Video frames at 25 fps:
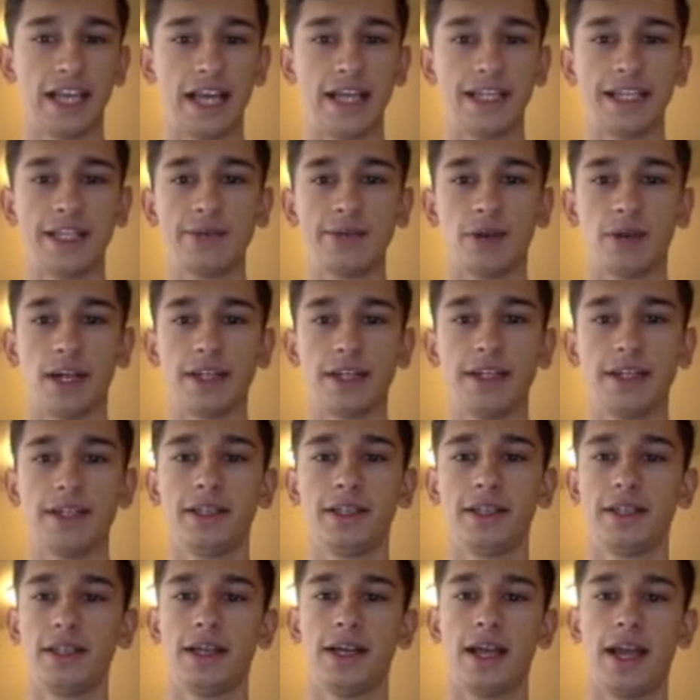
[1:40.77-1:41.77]
80
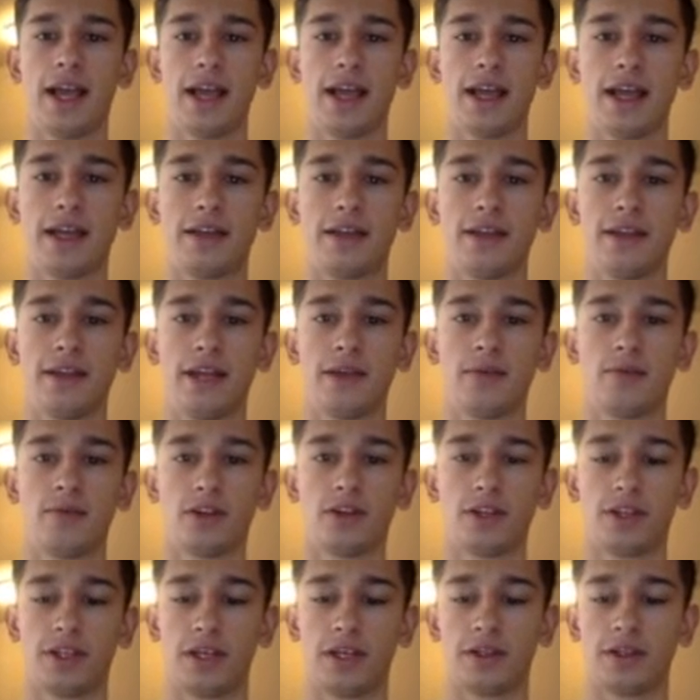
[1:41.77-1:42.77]
rated, and
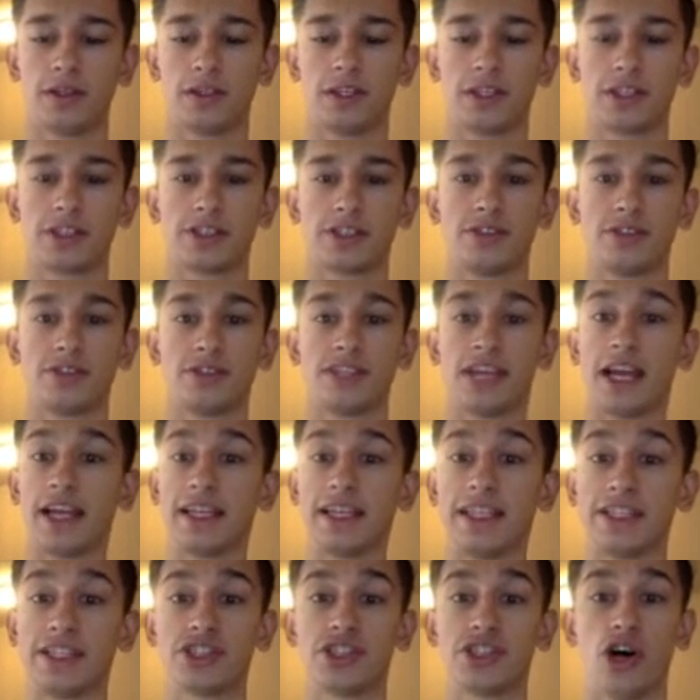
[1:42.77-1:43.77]
one of the other things too is that
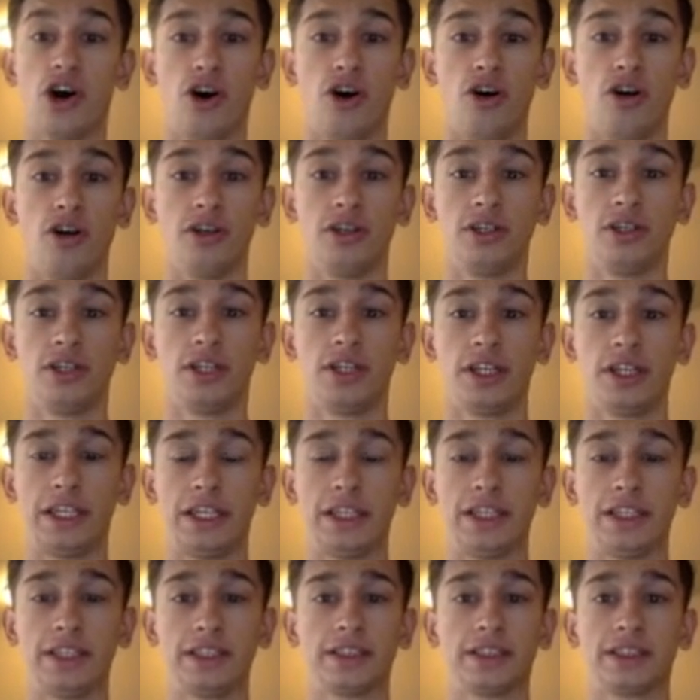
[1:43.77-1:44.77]
he's tall.
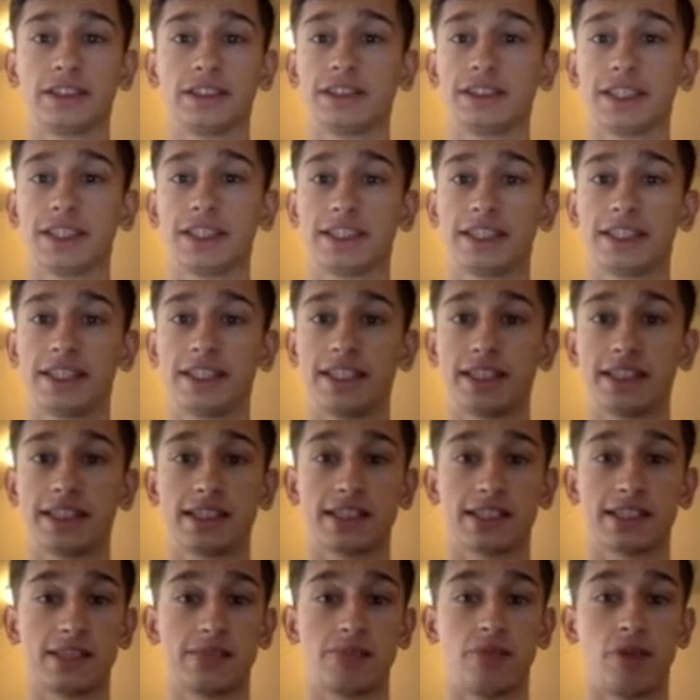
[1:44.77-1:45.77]
He's
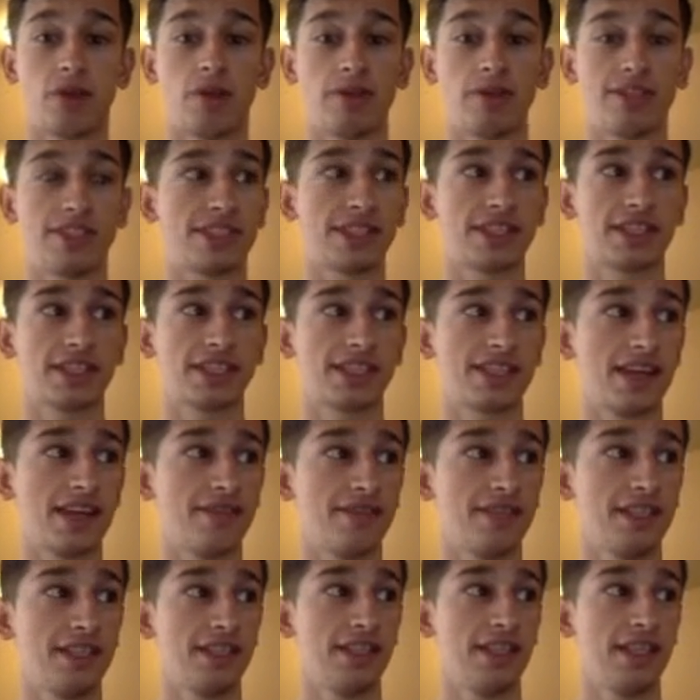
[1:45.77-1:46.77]
6'6", probably
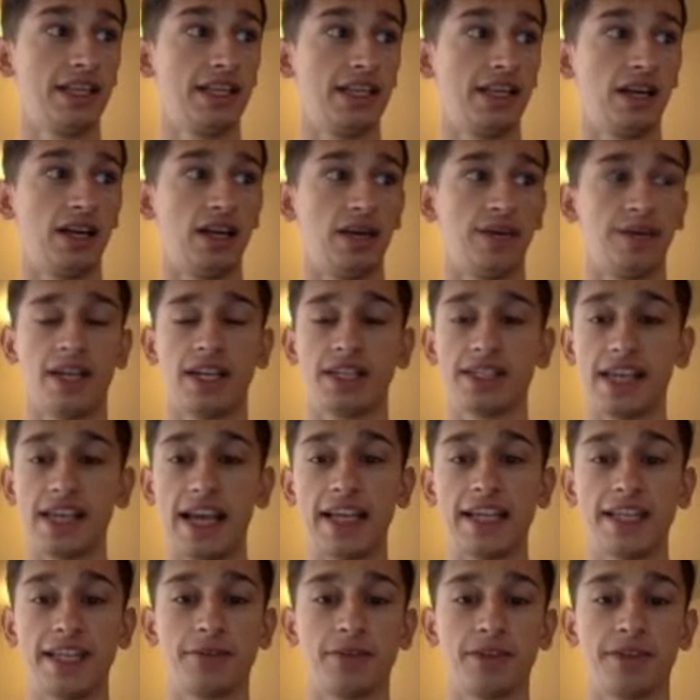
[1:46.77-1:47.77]
6'7". He has
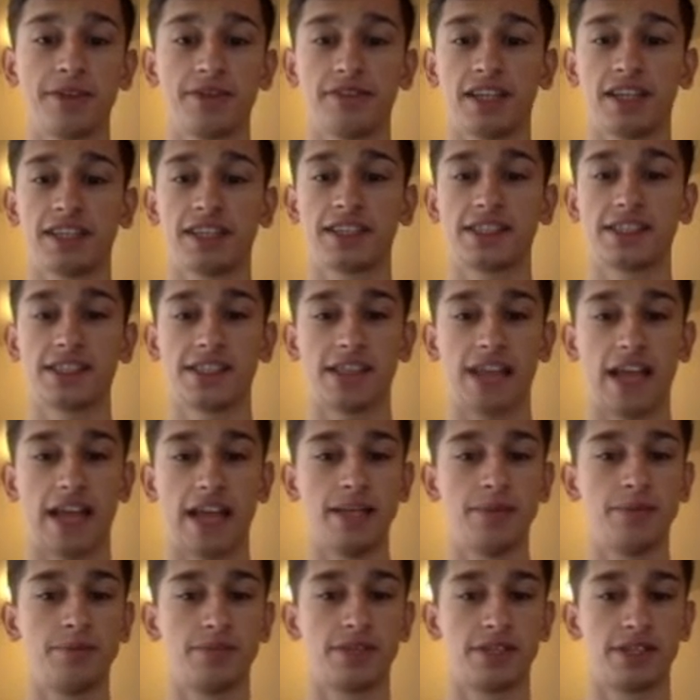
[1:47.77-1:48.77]
80 reflexes,
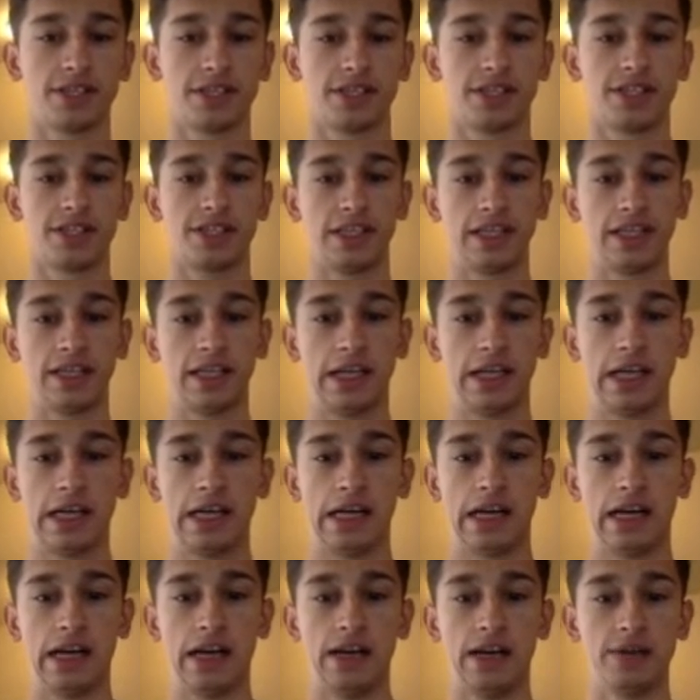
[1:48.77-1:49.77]
80 positioning,
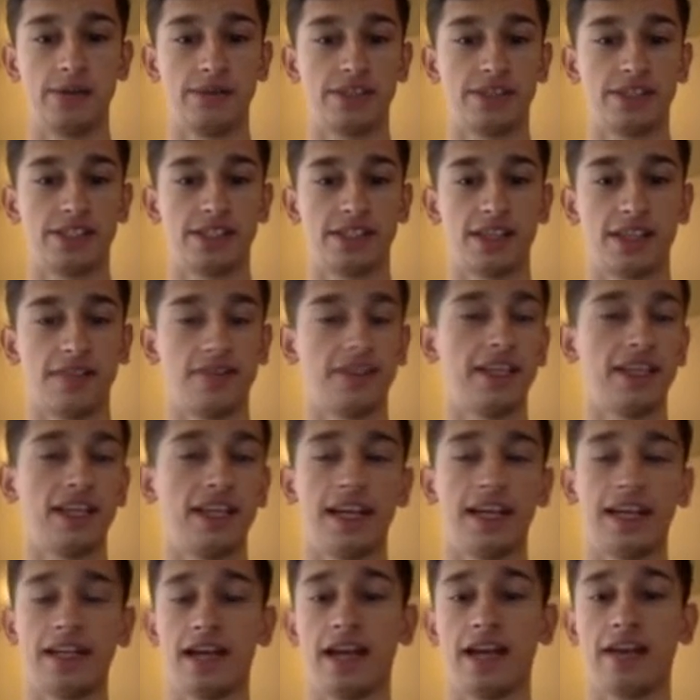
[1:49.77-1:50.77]

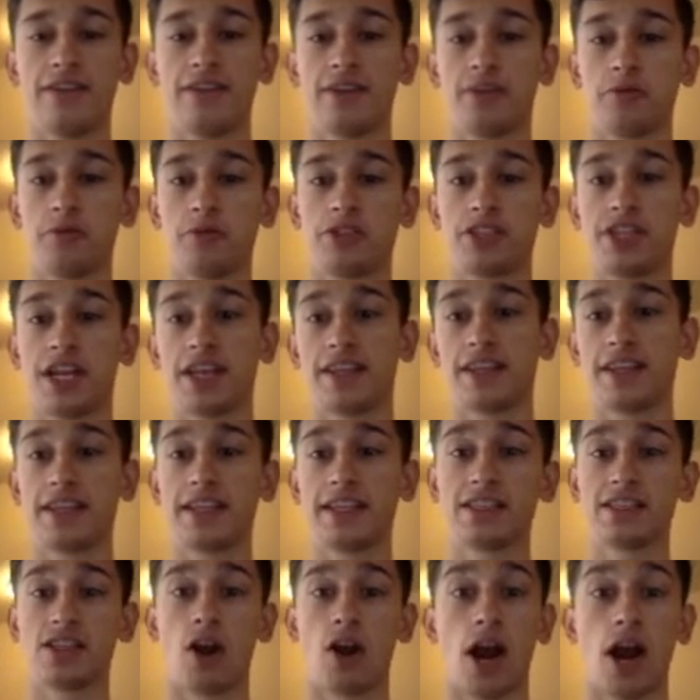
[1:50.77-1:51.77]
79 diving, which I think
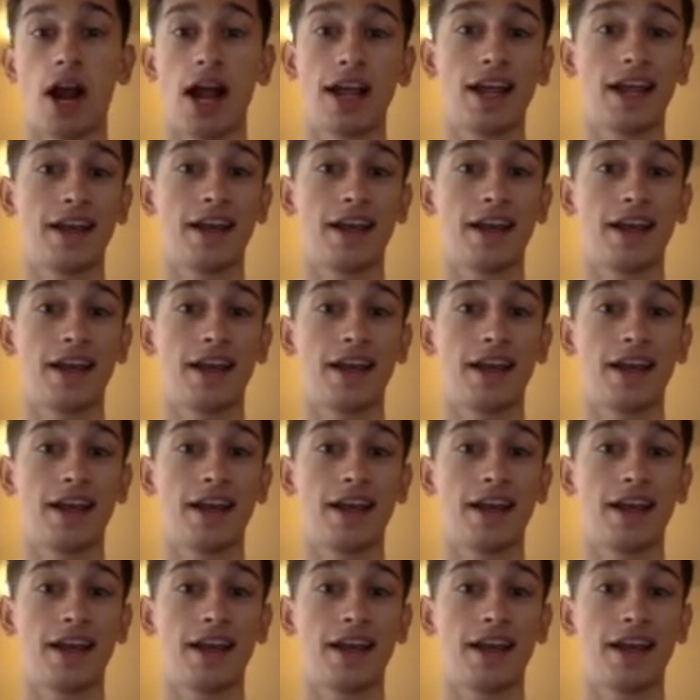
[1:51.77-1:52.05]
is all right,